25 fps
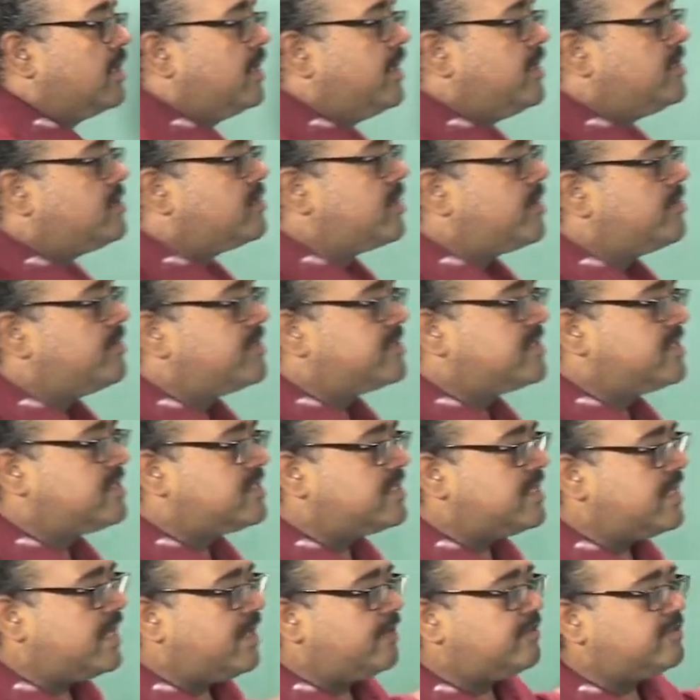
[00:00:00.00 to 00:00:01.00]
Right, so I am
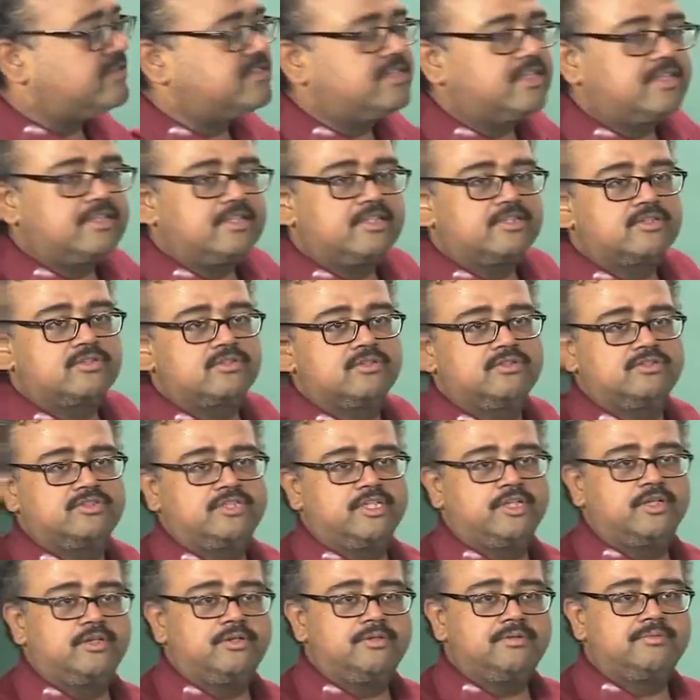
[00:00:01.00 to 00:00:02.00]
essentially have to set this to
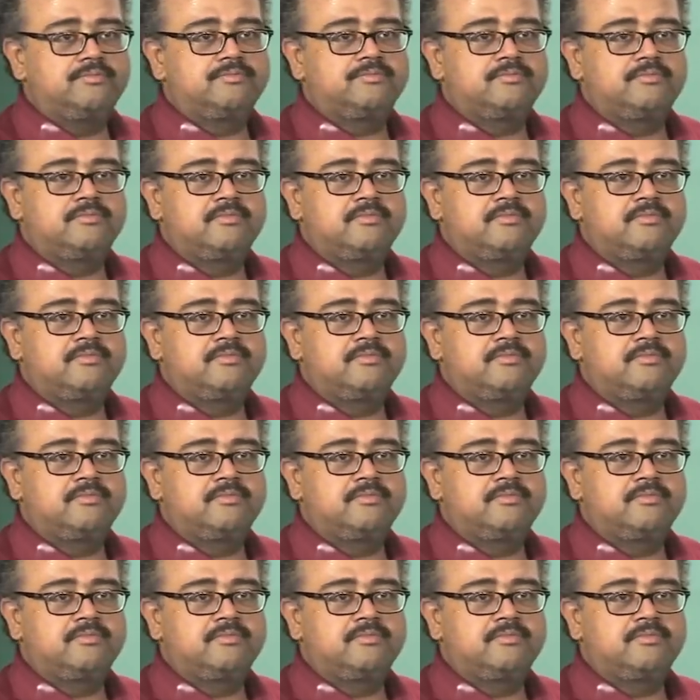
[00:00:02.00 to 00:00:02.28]
0,